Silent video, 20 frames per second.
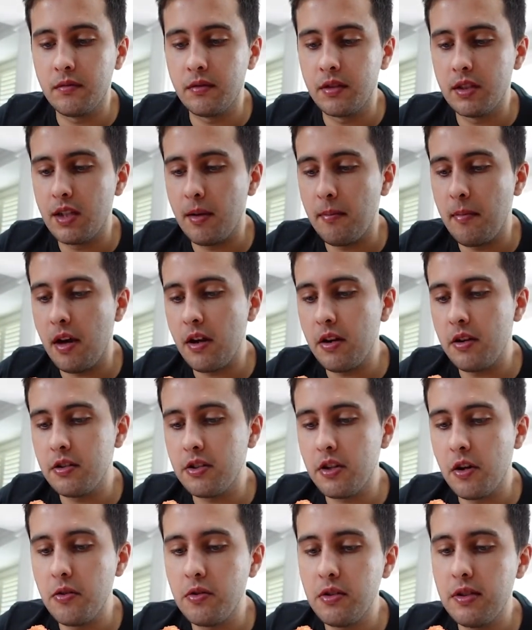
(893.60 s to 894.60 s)
tomato
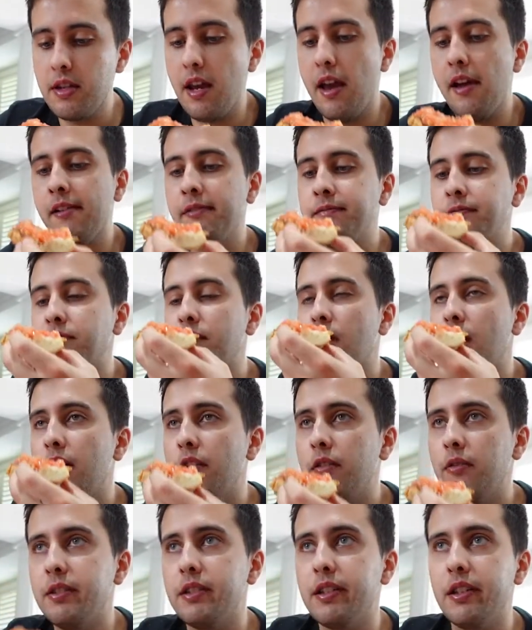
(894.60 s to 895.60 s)
toast.
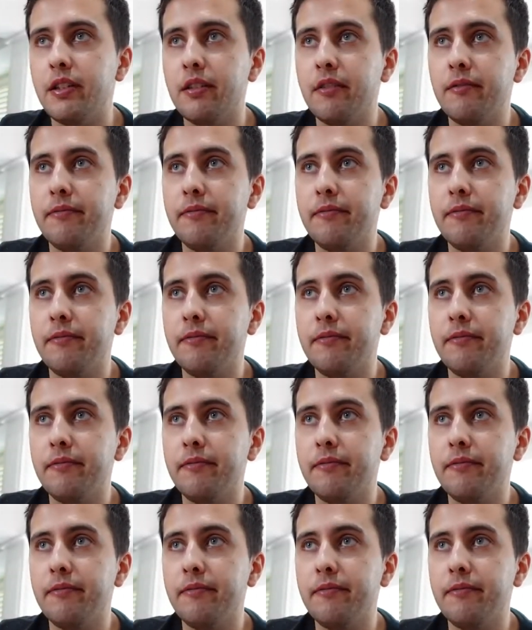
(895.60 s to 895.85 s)
What is it?